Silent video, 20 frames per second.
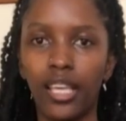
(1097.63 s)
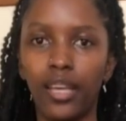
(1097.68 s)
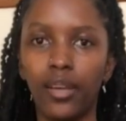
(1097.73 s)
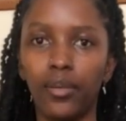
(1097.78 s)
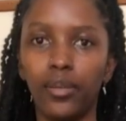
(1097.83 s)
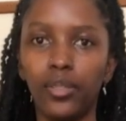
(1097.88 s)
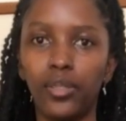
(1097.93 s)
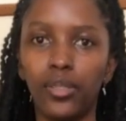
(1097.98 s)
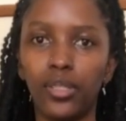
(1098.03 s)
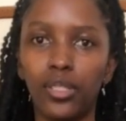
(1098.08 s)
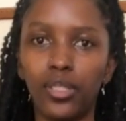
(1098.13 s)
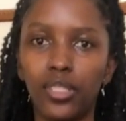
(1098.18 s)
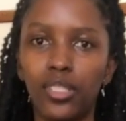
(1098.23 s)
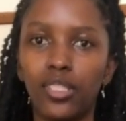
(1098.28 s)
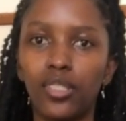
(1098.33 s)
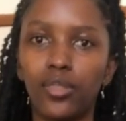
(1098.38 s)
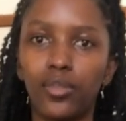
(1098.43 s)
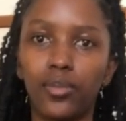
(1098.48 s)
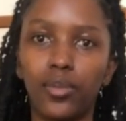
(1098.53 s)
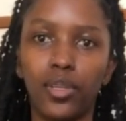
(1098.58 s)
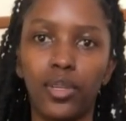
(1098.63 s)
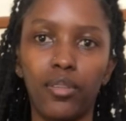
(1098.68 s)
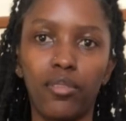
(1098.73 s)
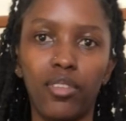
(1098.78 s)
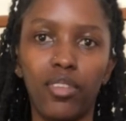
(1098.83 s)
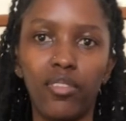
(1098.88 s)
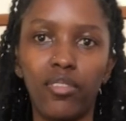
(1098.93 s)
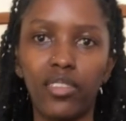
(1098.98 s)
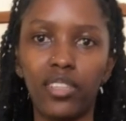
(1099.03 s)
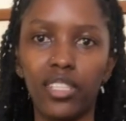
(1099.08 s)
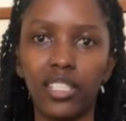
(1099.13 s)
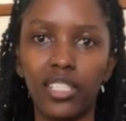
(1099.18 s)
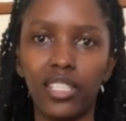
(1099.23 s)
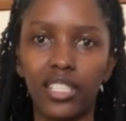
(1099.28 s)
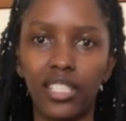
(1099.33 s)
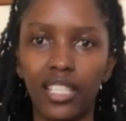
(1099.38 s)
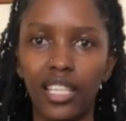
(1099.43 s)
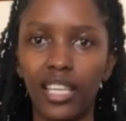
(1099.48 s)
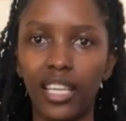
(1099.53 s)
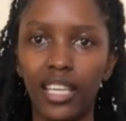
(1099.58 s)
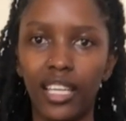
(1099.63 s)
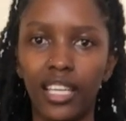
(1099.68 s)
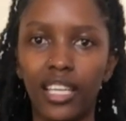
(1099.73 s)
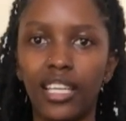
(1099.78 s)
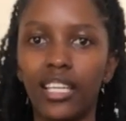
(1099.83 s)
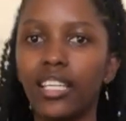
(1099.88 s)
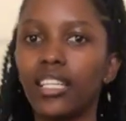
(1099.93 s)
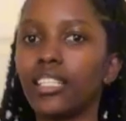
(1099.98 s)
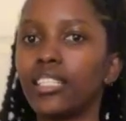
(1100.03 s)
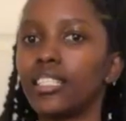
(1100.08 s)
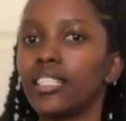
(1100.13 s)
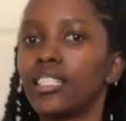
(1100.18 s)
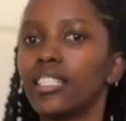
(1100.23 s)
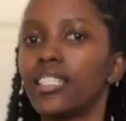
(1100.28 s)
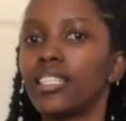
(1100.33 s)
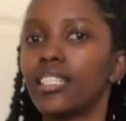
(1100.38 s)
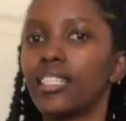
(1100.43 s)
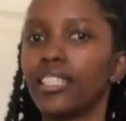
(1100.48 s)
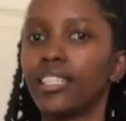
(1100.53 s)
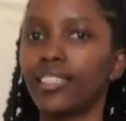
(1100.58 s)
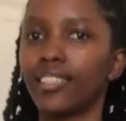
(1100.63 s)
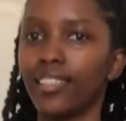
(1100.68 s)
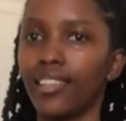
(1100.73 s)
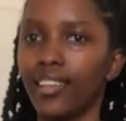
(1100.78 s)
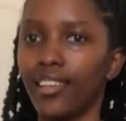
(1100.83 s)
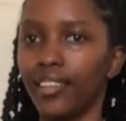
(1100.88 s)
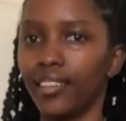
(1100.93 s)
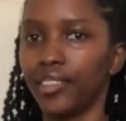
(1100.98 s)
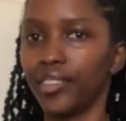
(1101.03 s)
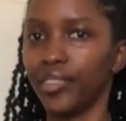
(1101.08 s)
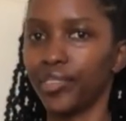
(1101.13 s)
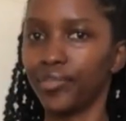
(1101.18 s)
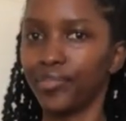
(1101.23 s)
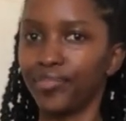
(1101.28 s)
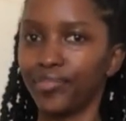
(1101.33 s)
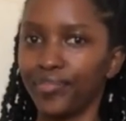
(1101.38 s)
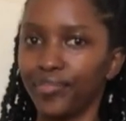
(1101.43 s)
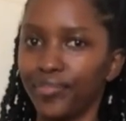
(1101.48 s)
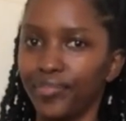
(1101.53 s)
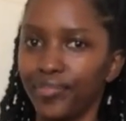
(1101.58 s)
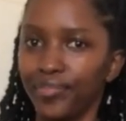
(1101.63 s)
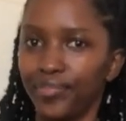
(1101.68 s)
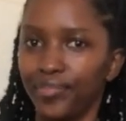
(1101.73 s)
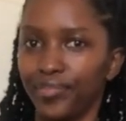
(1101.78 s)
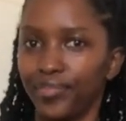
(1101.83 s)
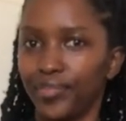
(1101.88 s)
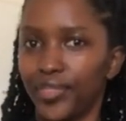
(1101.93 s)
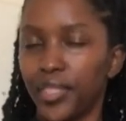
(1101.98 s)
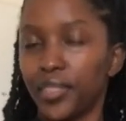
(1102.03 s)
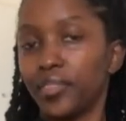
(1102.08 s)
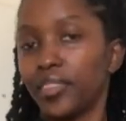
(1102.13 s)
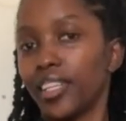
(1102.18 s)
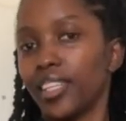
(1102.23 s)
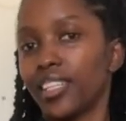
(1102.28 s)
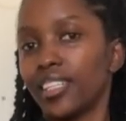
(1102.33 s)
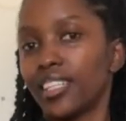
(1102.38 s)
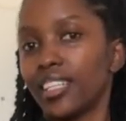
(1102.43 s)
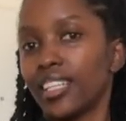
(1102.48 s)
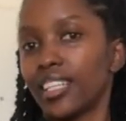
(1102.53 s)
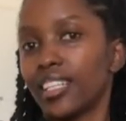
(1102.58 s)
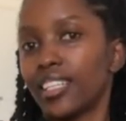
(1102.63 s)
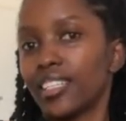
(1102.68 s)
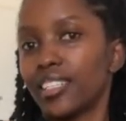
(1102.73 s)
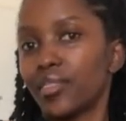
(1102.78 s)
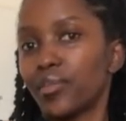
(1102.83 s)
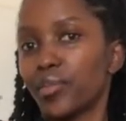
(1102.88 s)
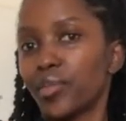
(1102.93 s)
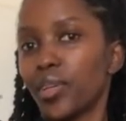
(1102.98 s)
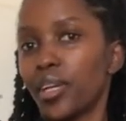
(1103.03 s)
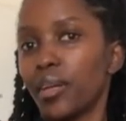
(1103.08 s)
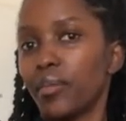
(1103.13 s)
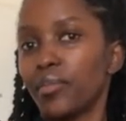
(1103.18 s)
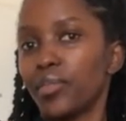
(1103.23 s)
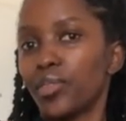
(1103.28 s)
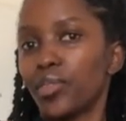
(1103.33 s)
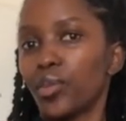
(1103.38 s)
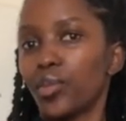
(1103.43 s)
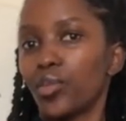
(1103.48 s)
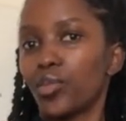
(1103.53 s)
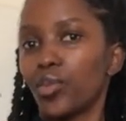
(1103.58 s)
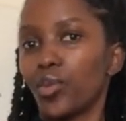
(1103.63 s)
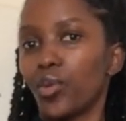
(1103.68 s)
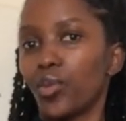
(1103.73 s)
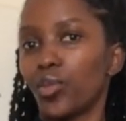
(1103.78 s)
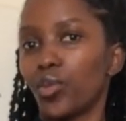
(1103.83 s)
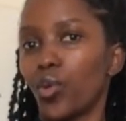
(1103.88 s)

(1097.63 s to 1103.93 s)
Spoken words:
Which ones were your favorites? And yeah, don't forget to like and subscribe in total